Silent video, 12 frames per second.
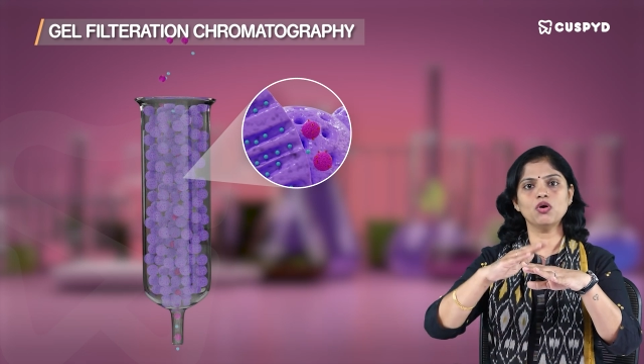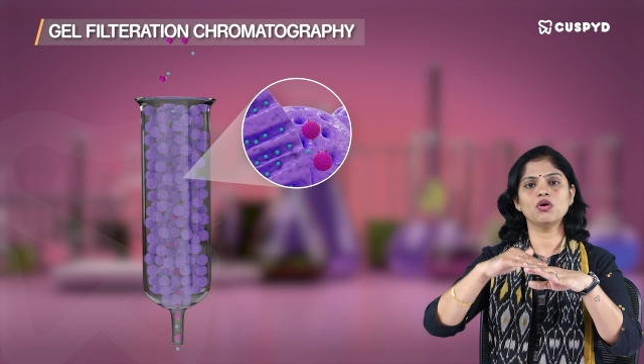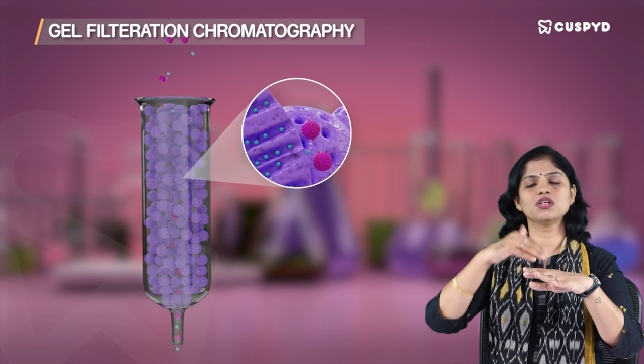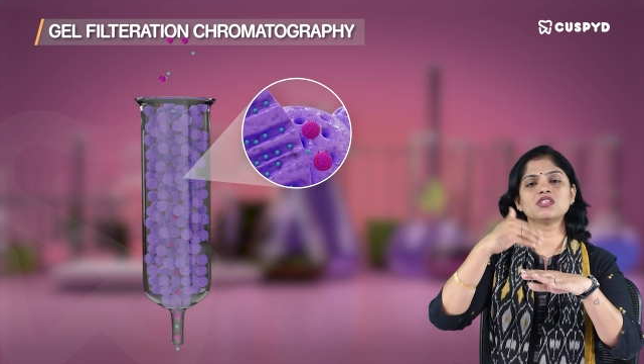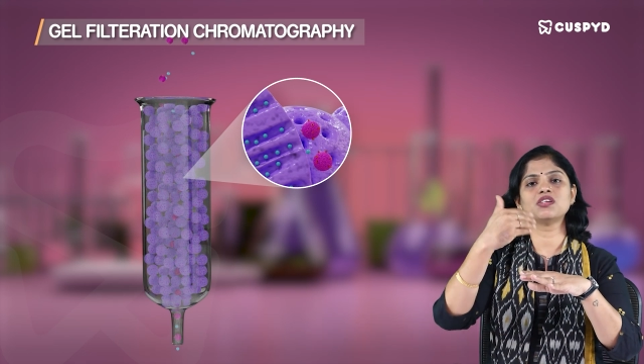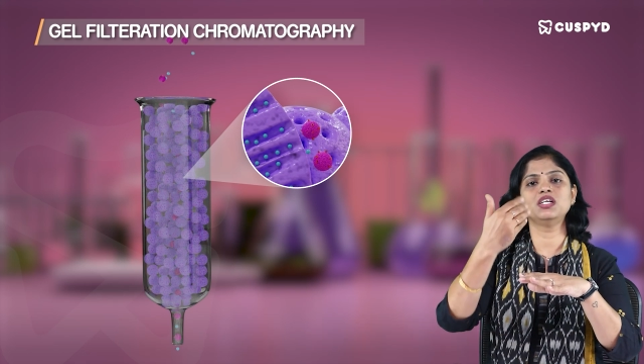
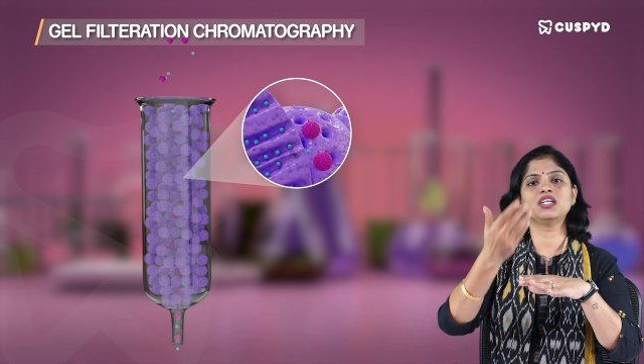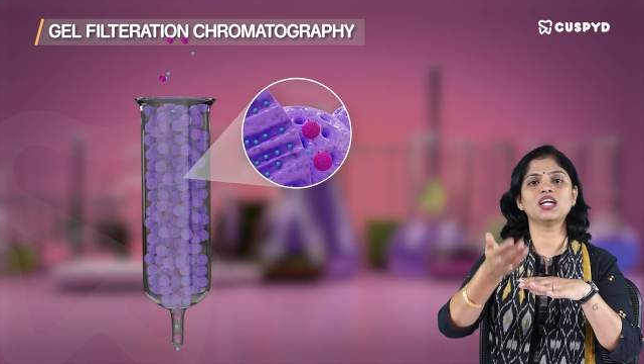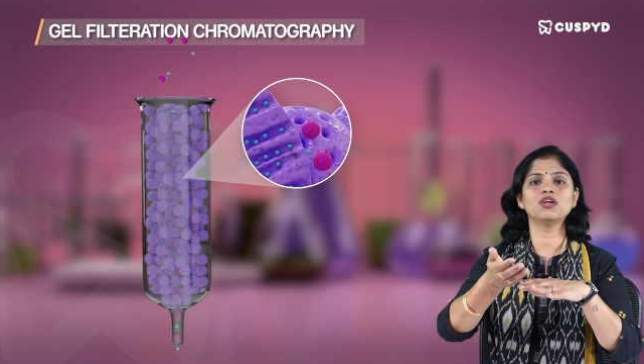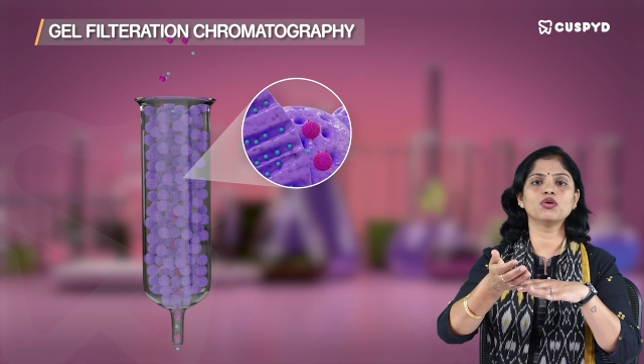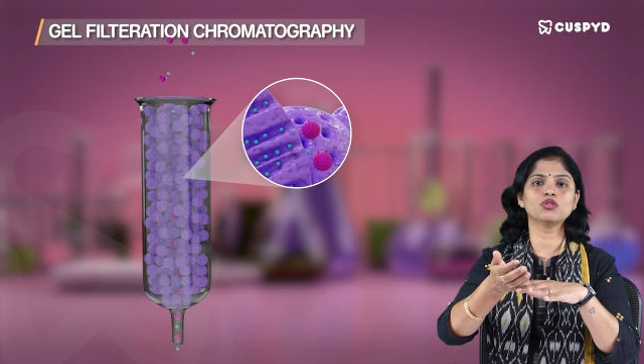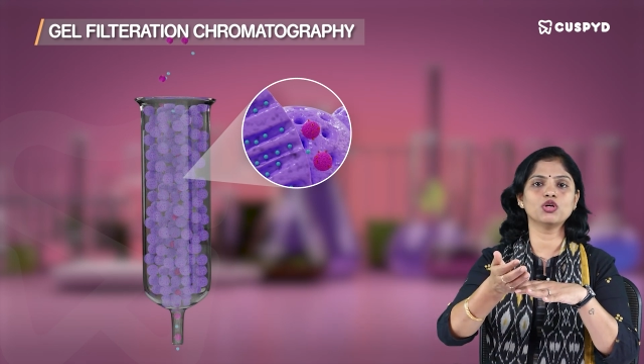or is
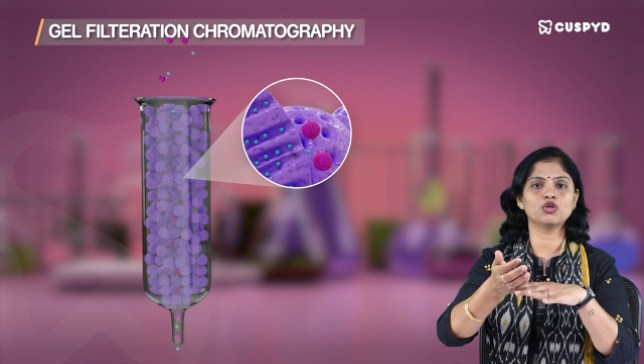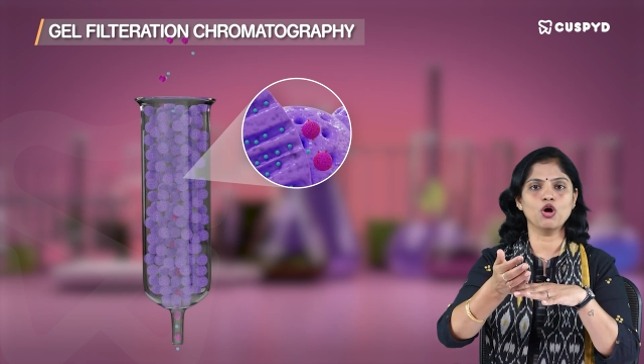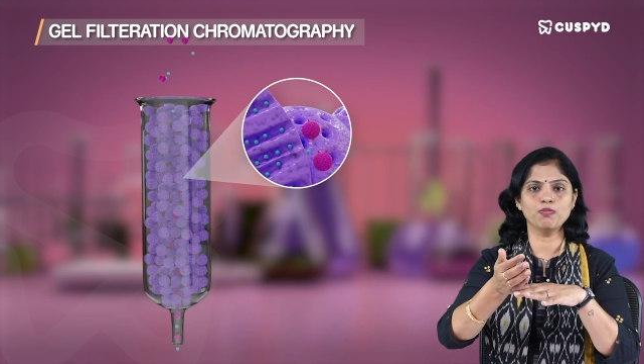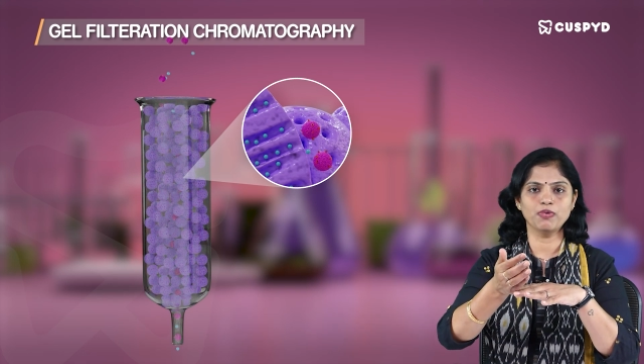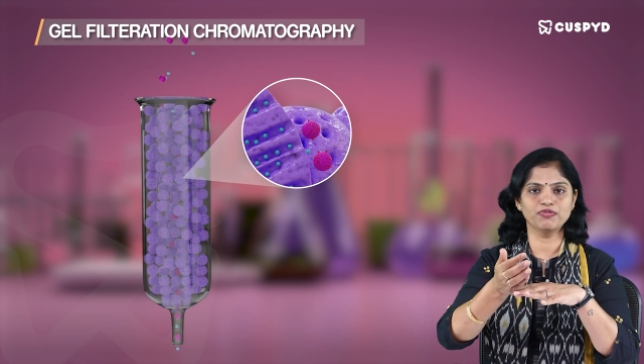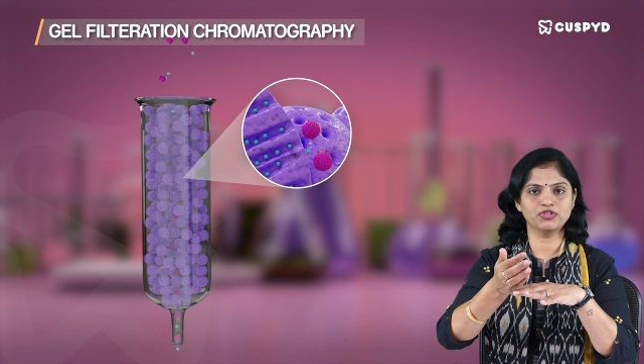retained on the
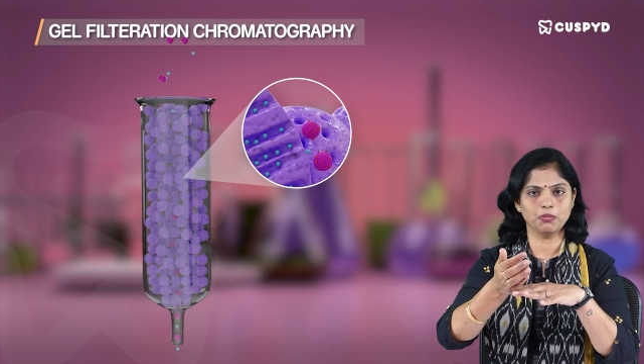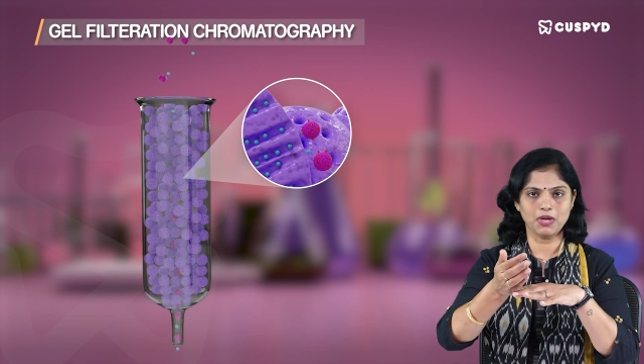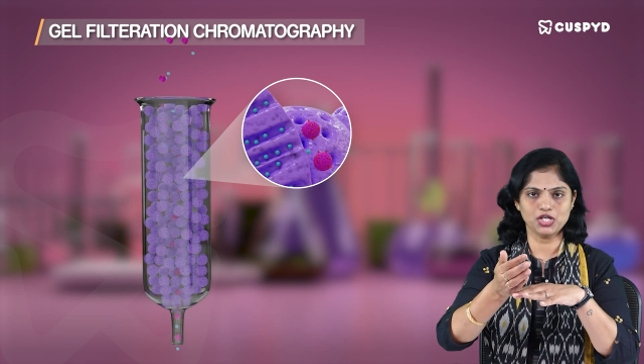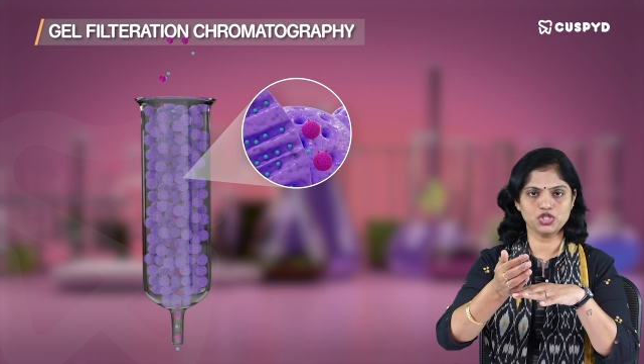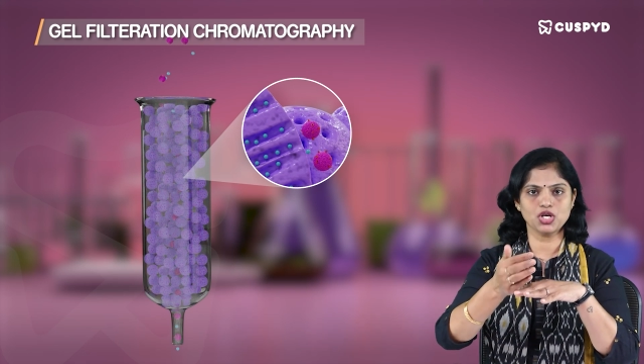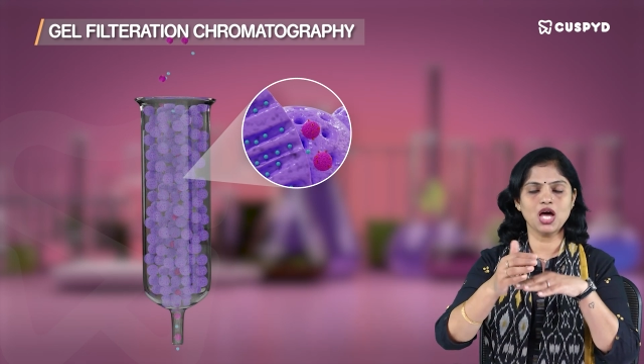top of the
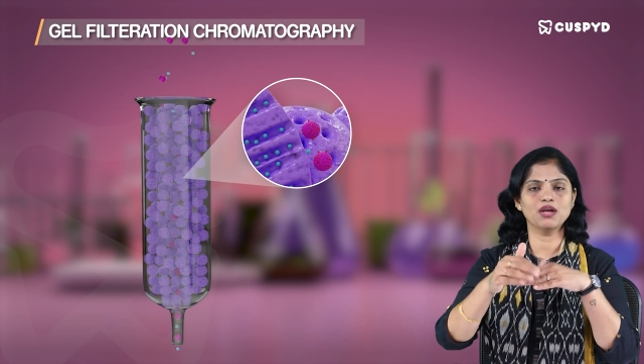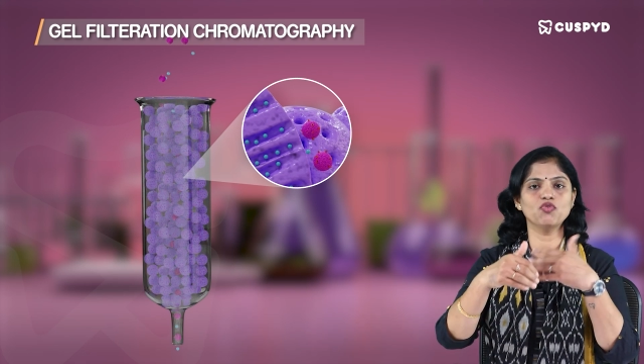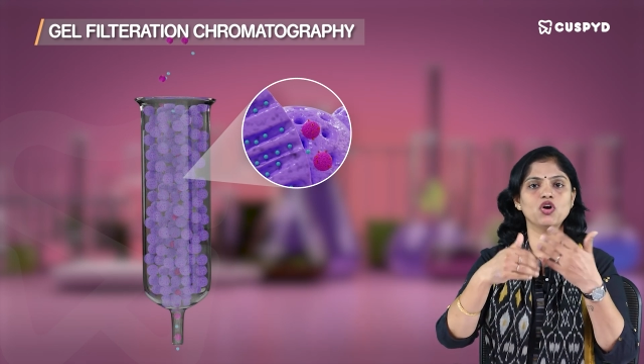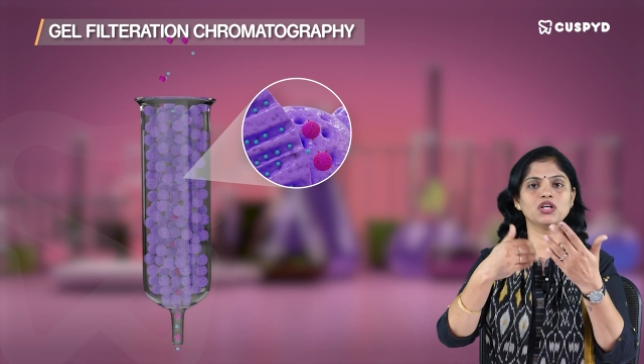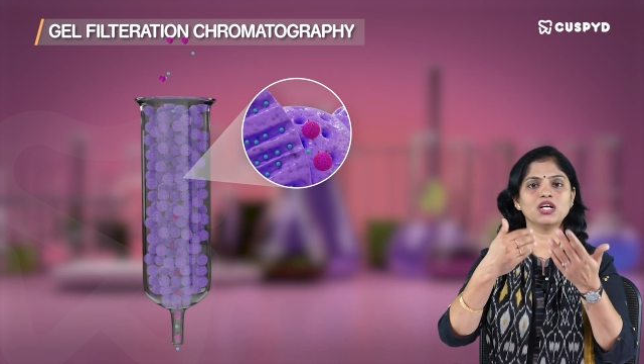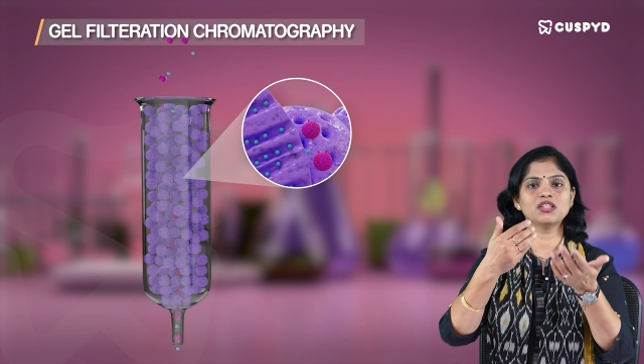mesh.
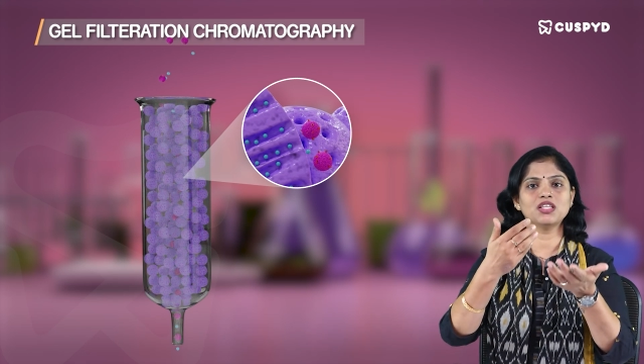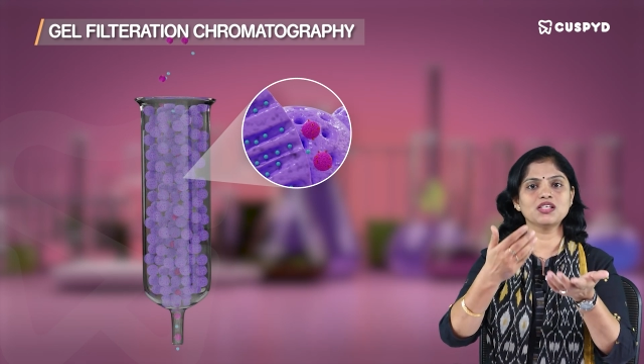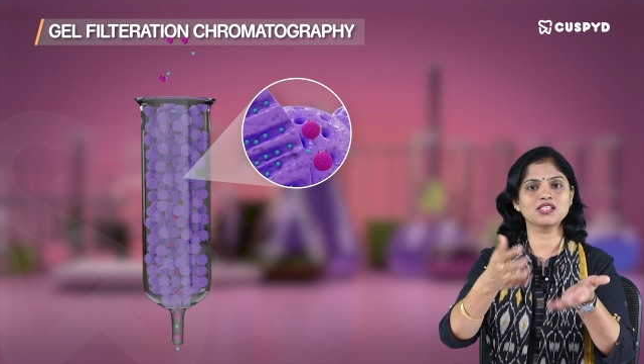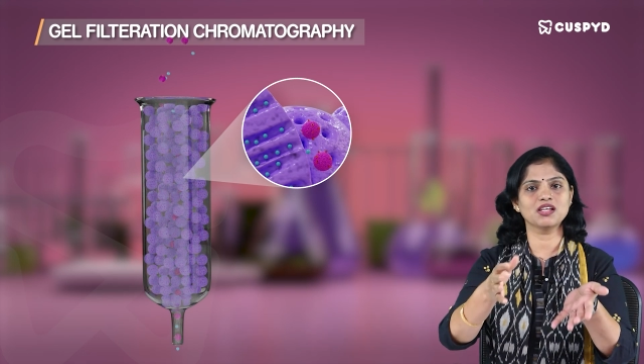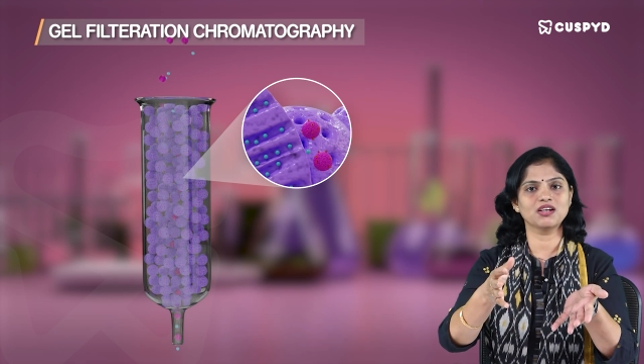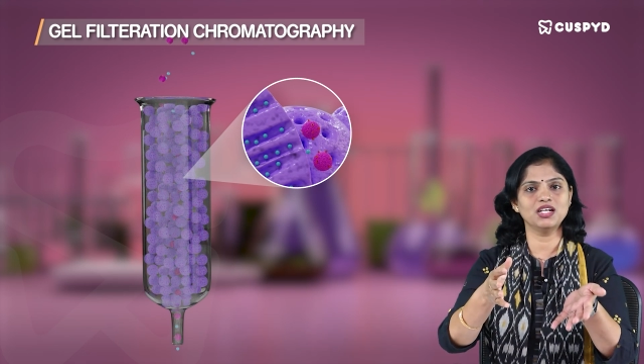Unwanted
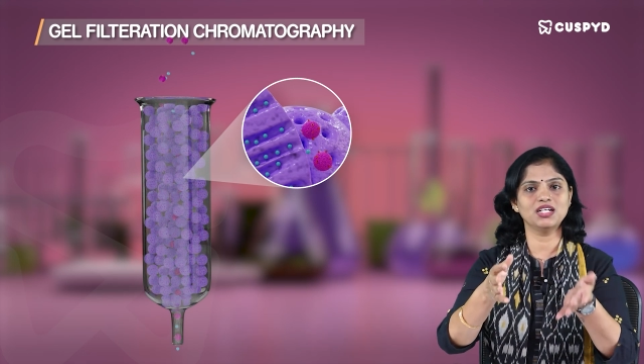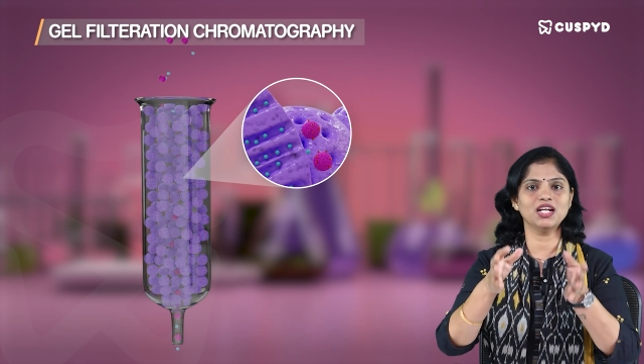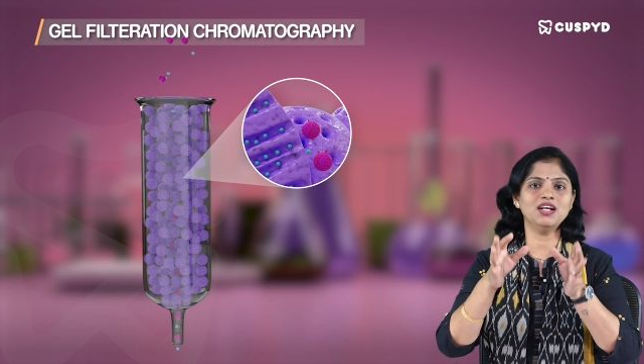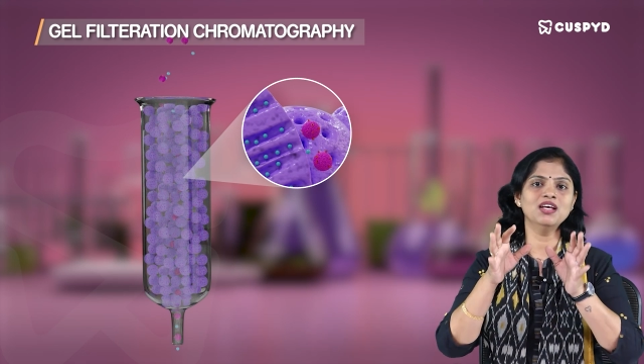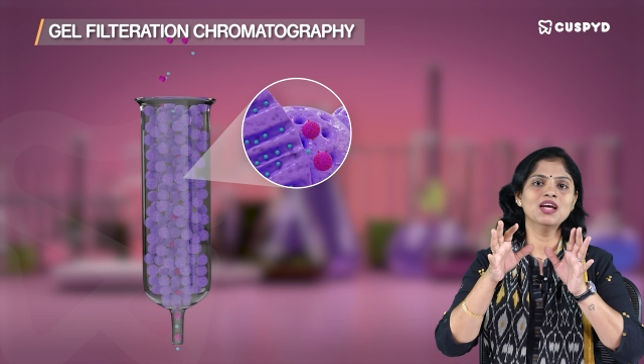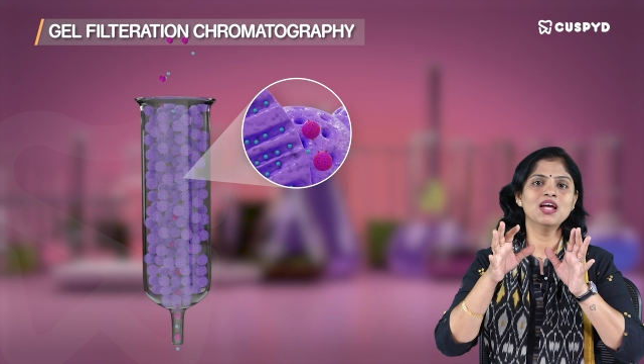things are retained,